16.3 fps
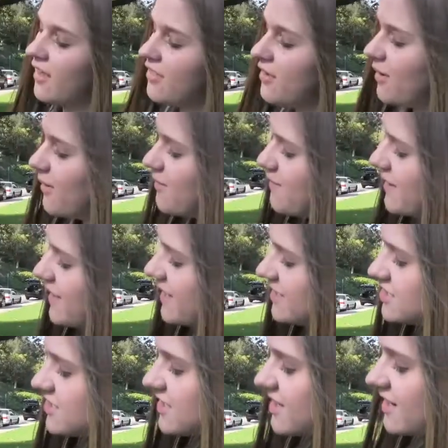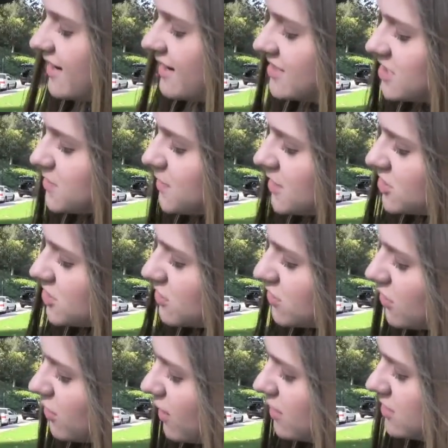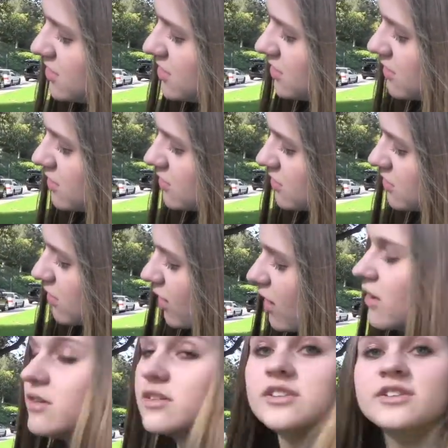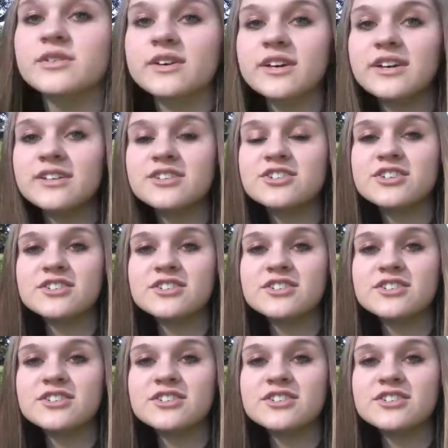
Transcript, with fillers: On the home page, there are inspirational quotes. You can scroll and you can